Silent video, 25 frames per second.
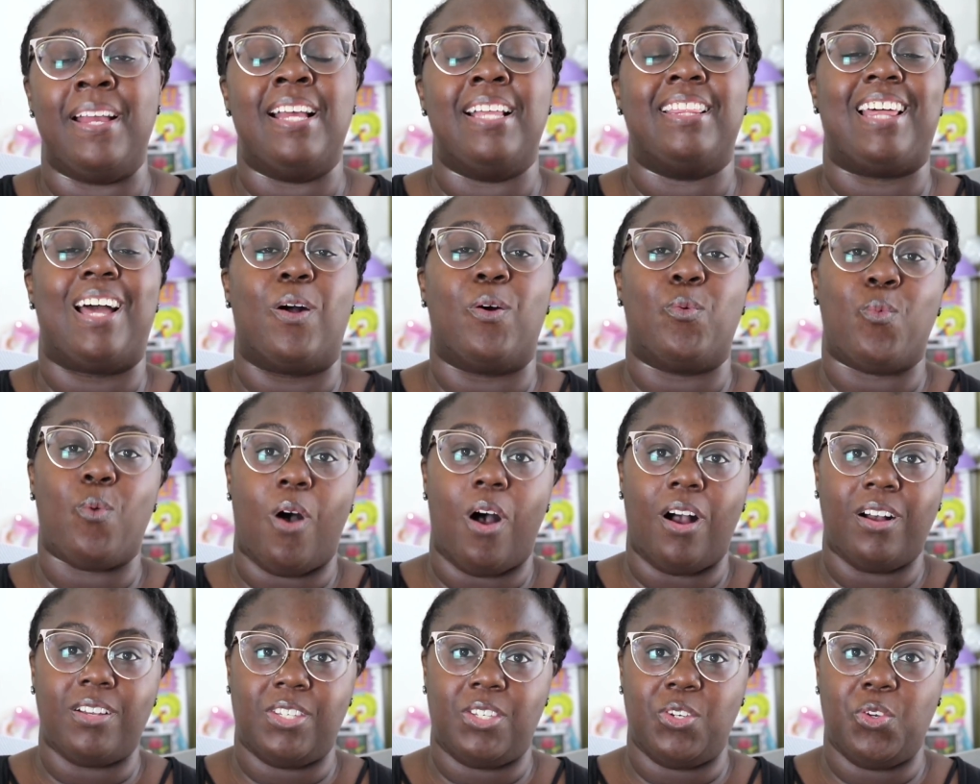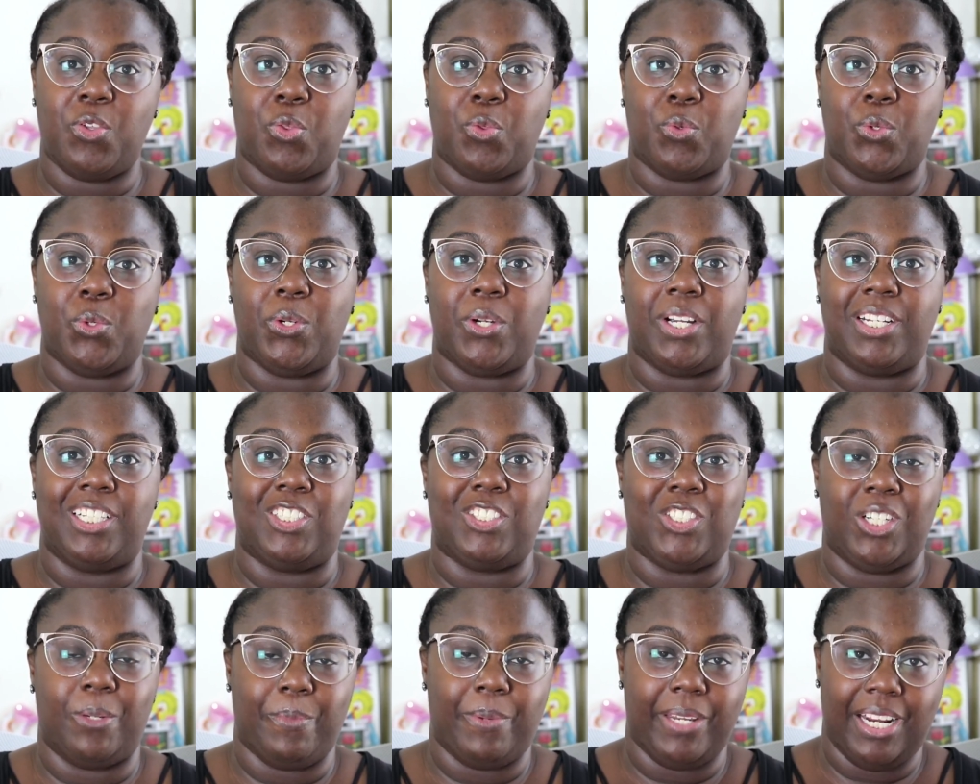that walks you through
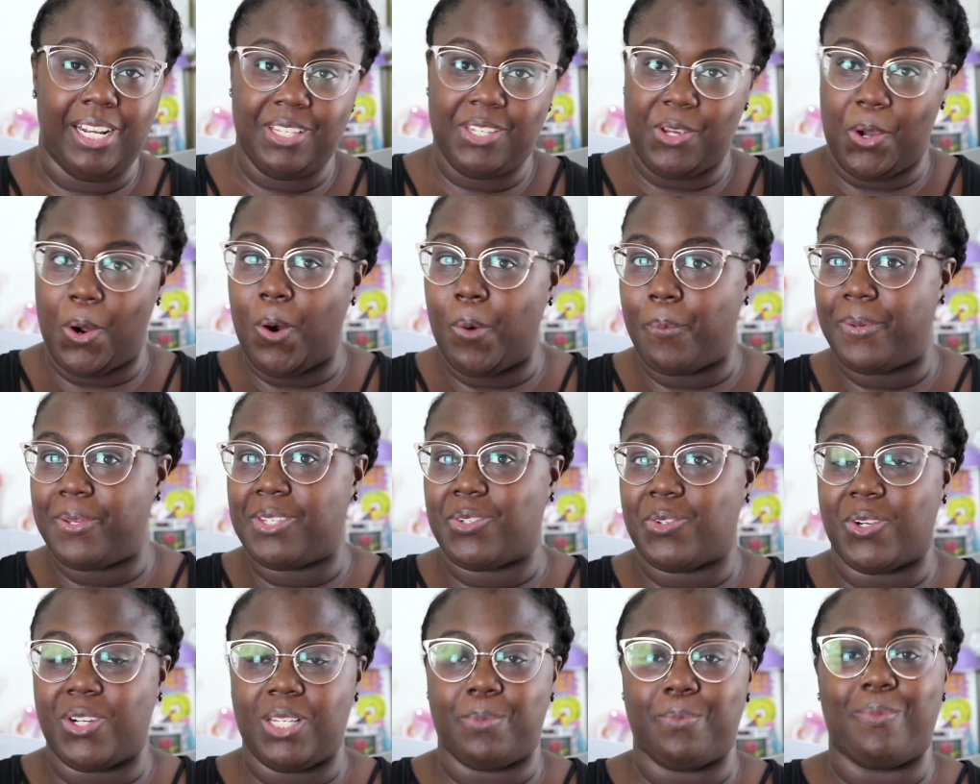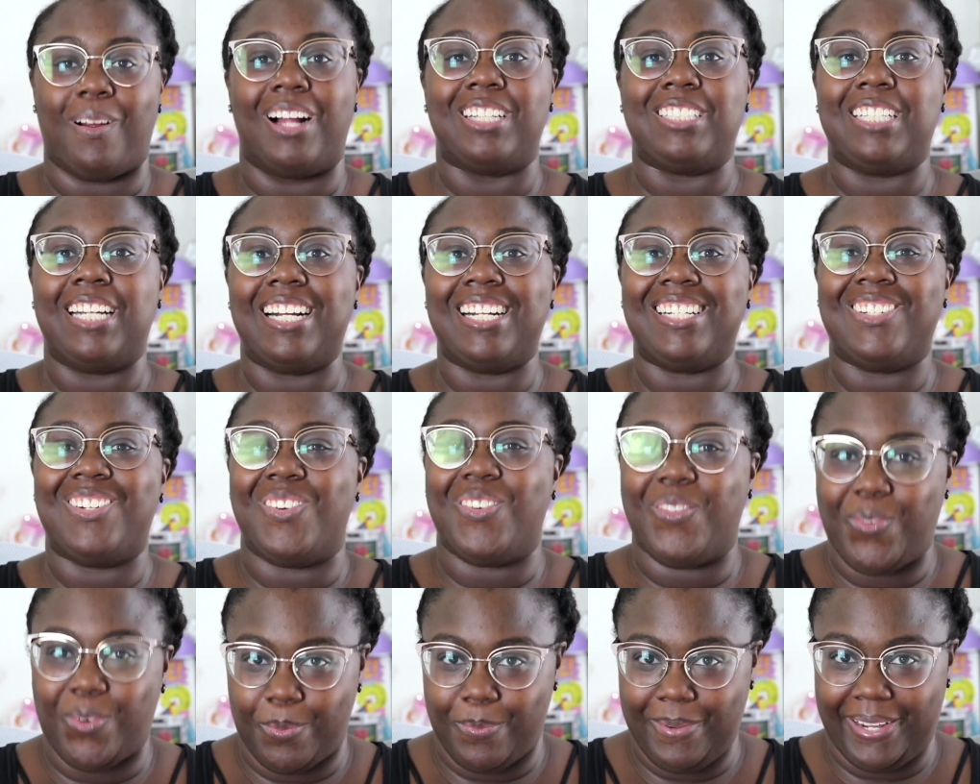contributing to open source project
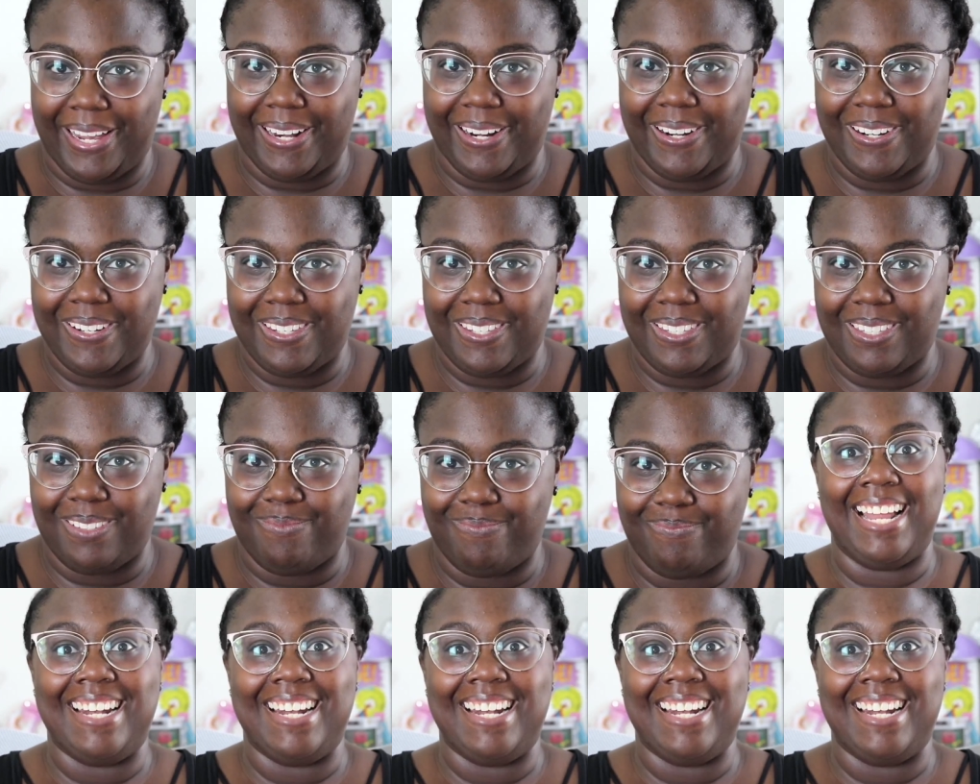for beginners.